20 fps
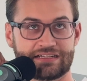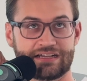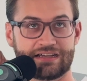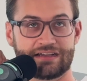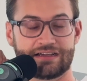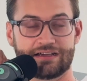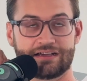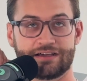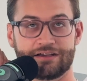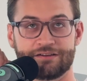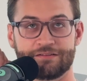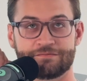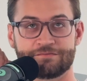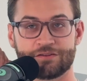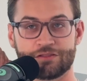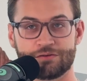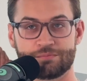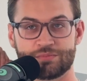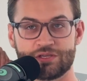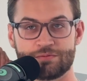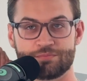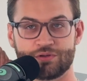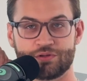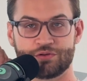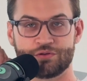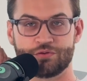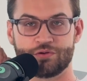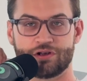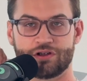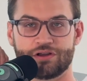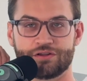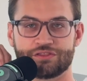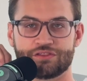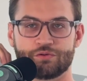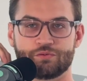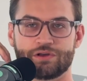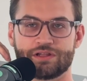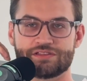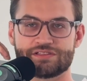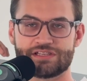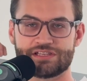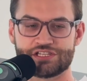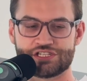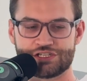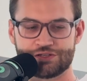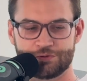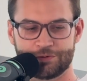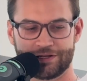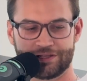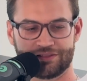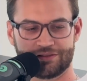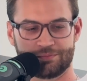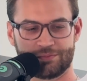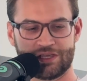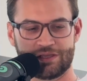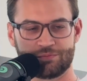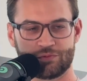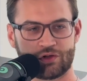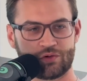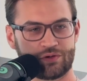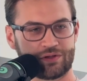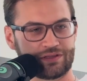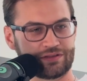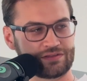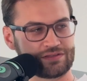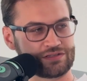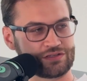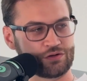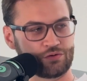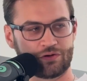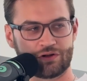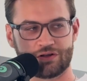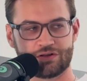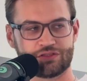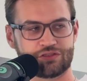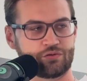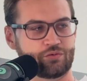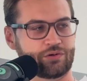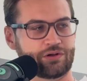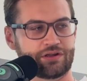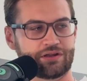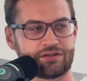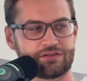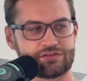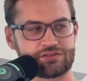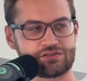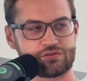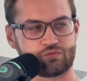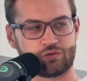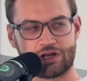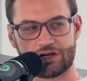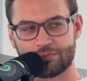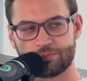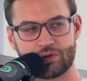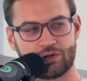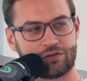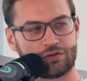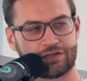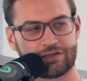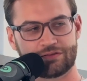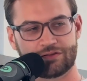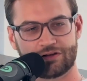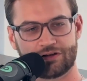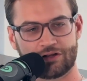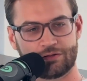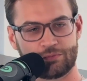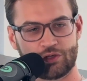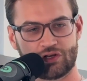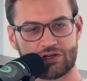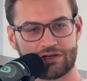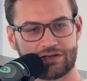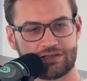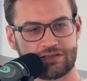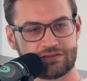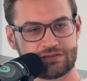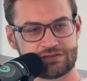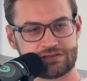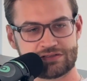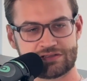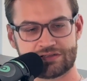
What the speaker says: for the people who aren't the ones issuing the meme coins, who aren't the ones rug pulling their communities,